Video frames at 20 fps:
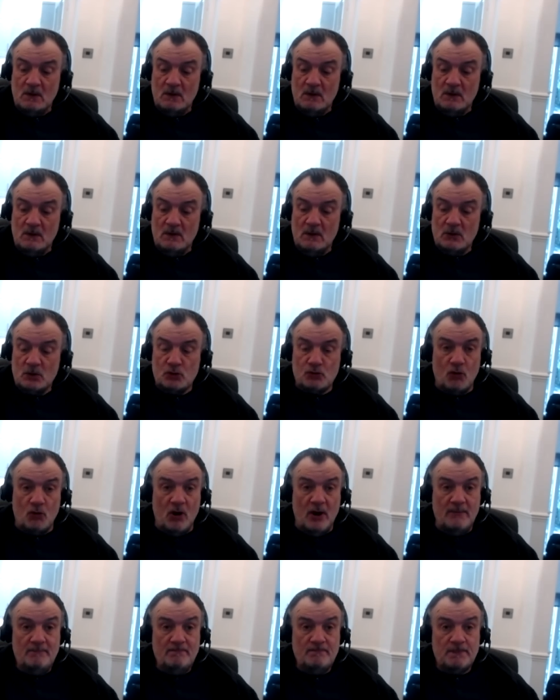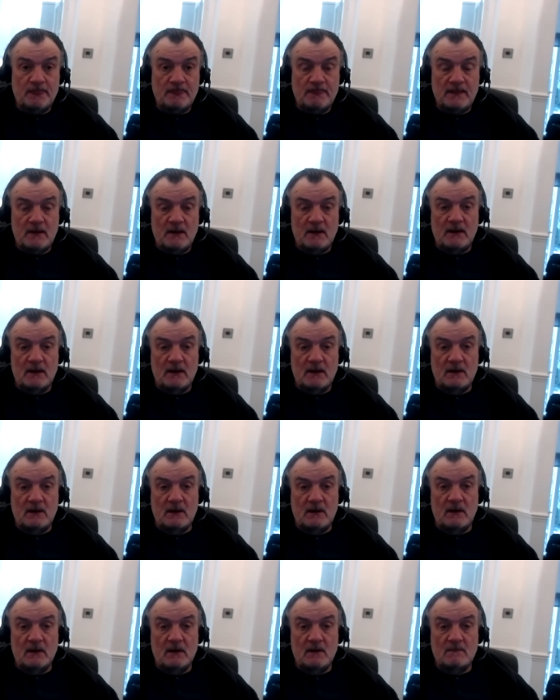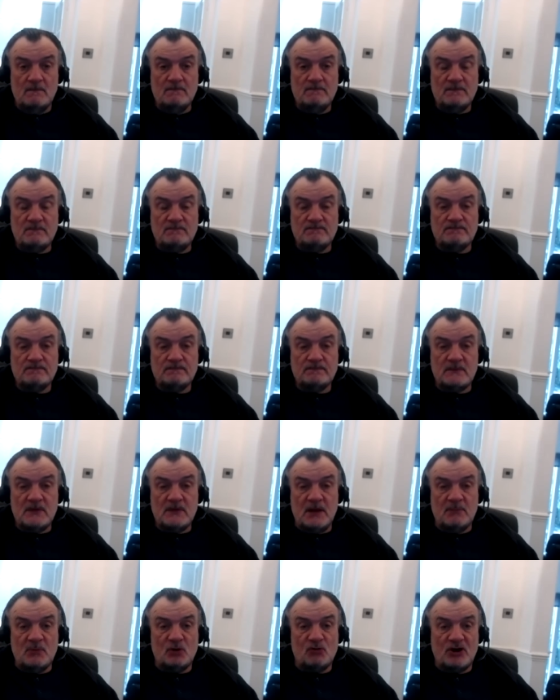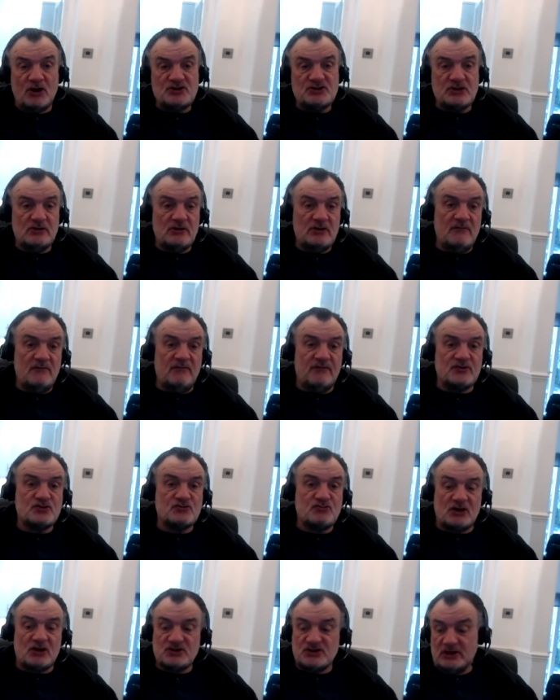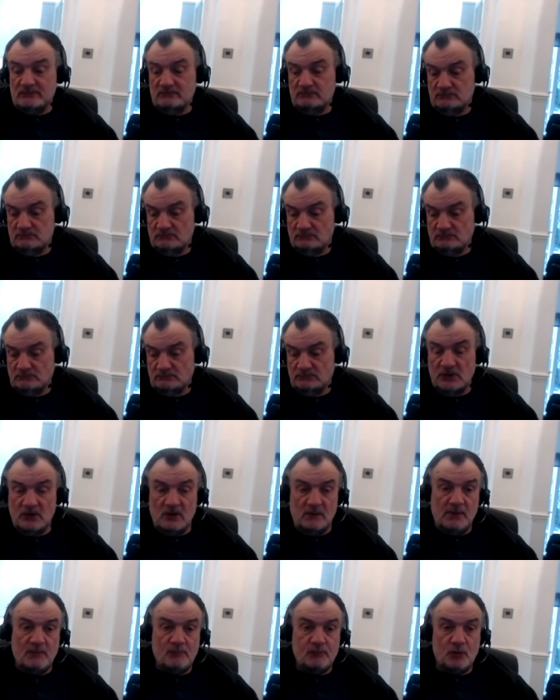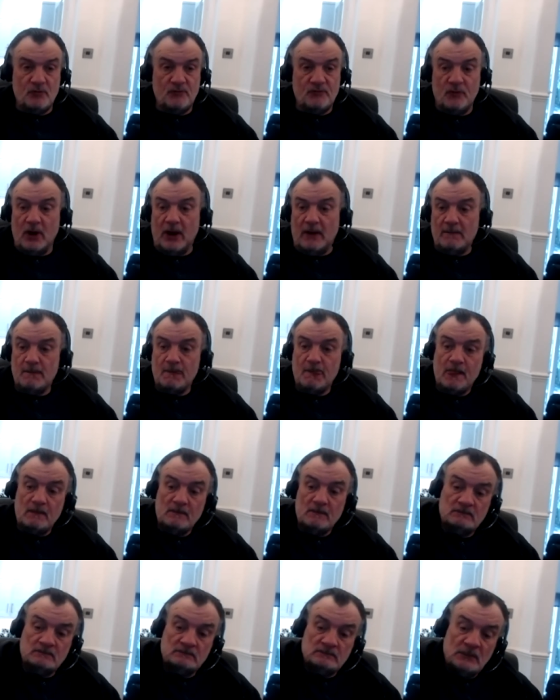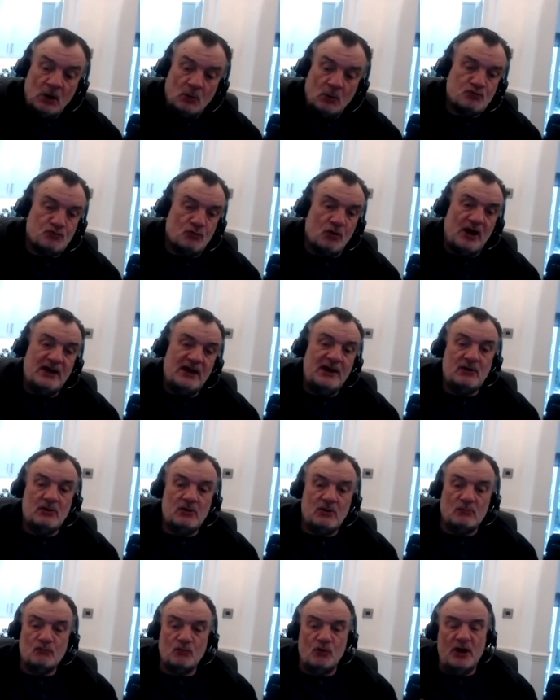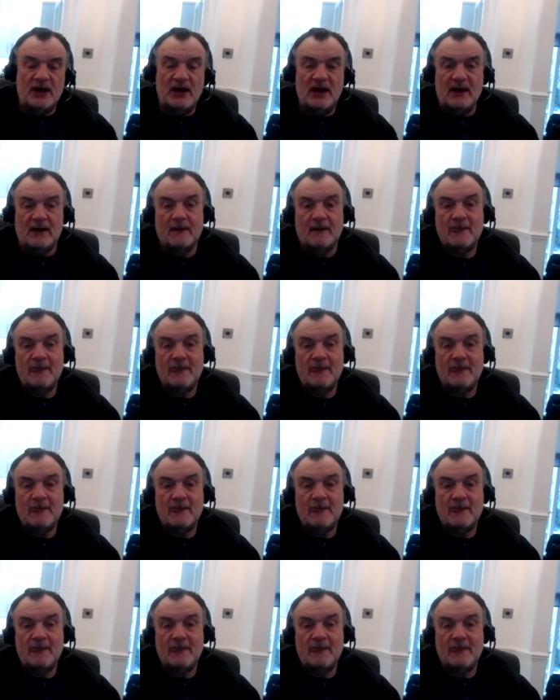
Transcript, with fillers: uh, crime, um, immigration, and infrastructure. And I've been proved right. I was right then and I'm right now.